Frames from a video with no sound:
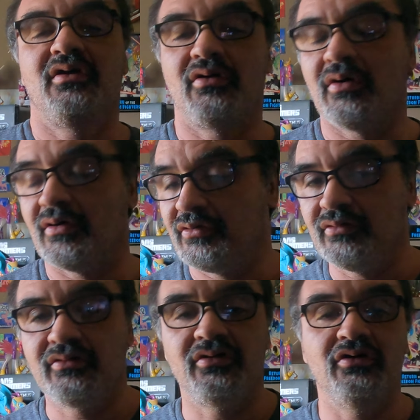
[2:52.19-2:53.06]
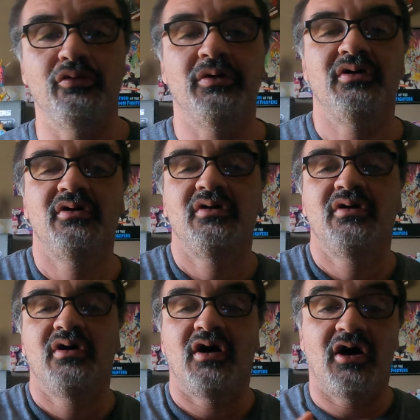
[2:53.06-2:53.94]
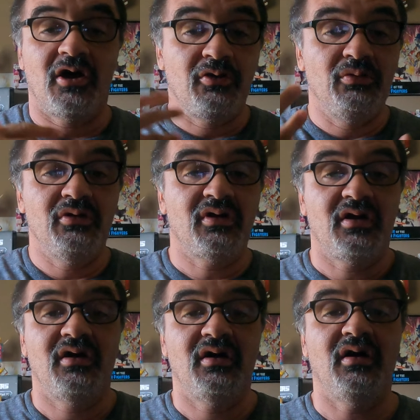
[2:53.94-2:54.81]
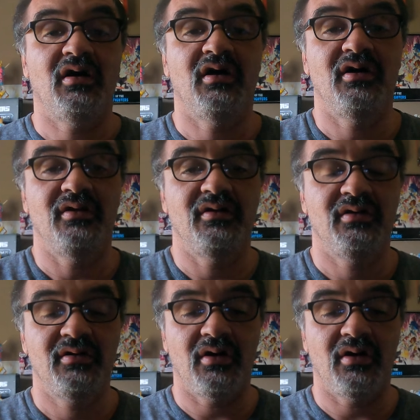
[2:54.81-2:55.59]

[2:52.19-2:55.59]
you go on YouTube, uh, you look on,